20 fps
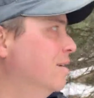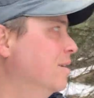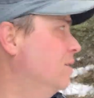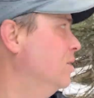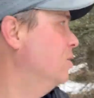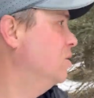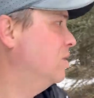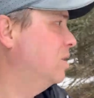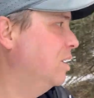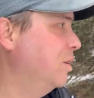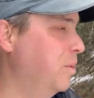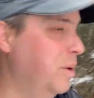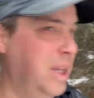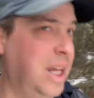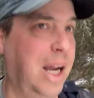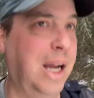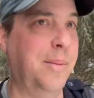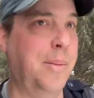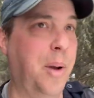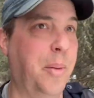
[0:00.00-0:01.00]
Usually when they
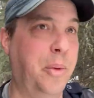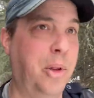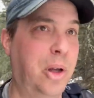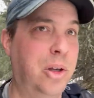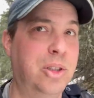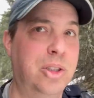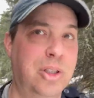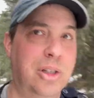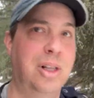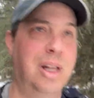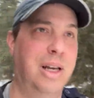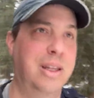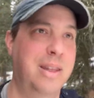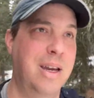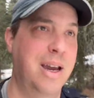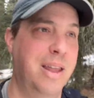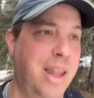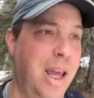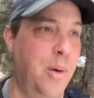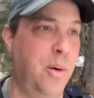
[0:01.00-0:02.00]
come up close to you like
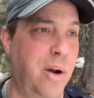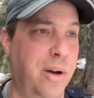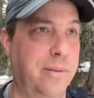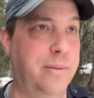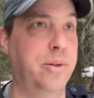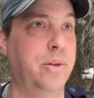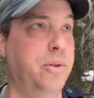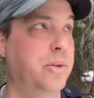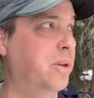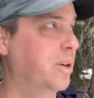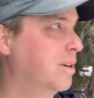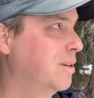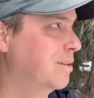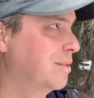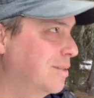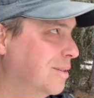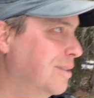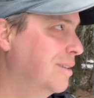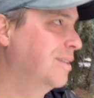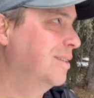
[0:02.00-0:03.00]
that, they want food.
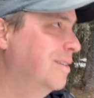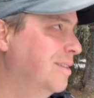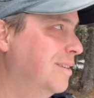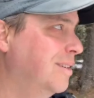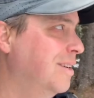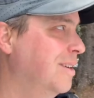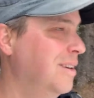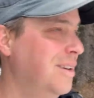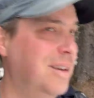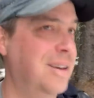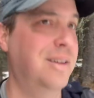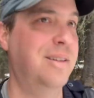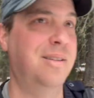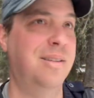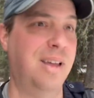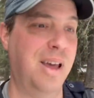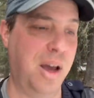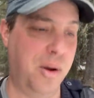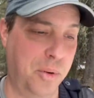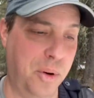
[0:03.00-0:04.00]

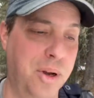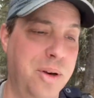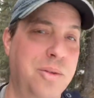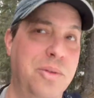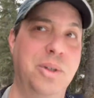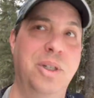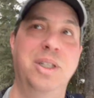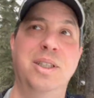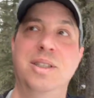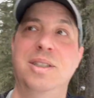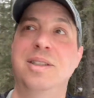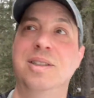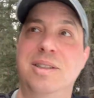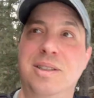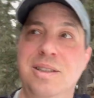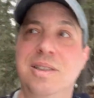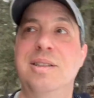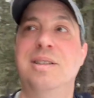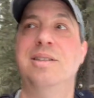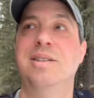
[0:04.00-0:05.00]
That one
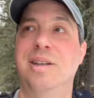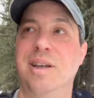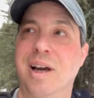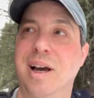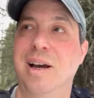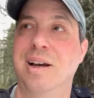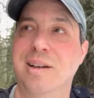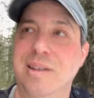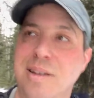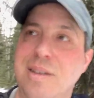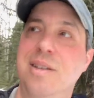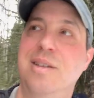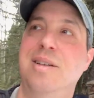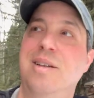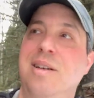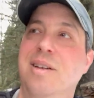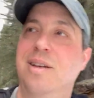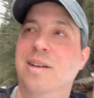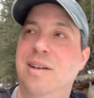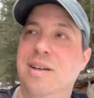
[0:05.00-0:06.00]
was, yeah.
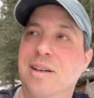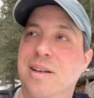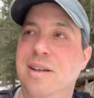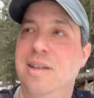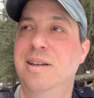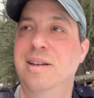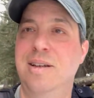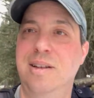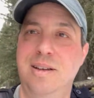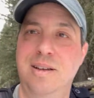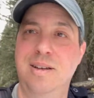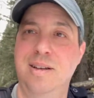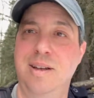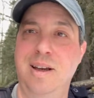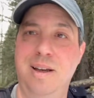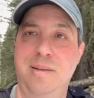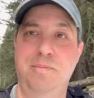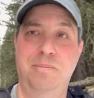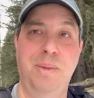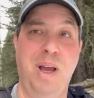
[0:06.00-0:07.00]

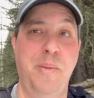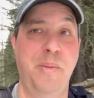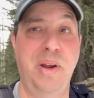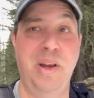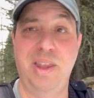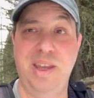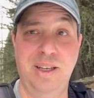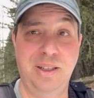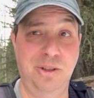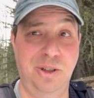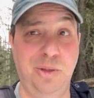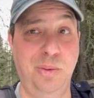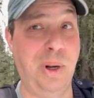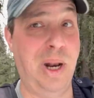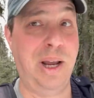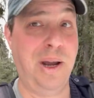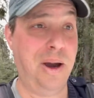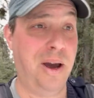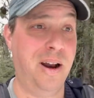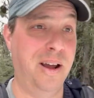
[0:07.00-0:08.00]
And I mean, that's just what
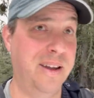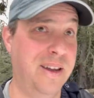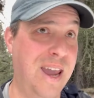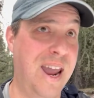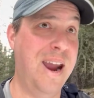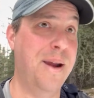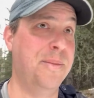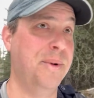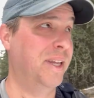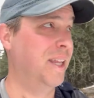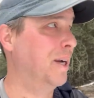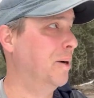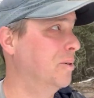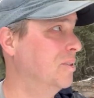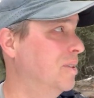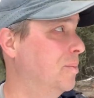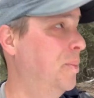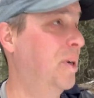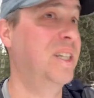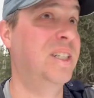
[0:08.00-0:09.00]
I caught on camera. There was
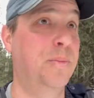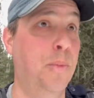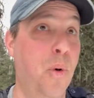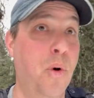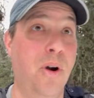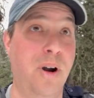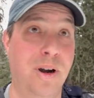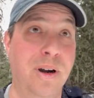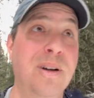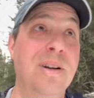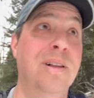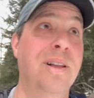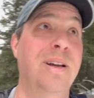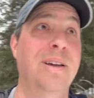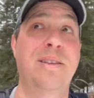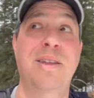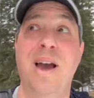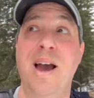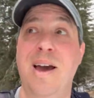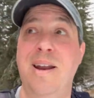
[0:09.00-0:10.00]
a bunch more
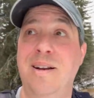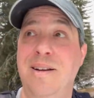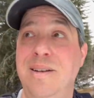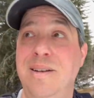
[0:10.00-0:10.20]
like that.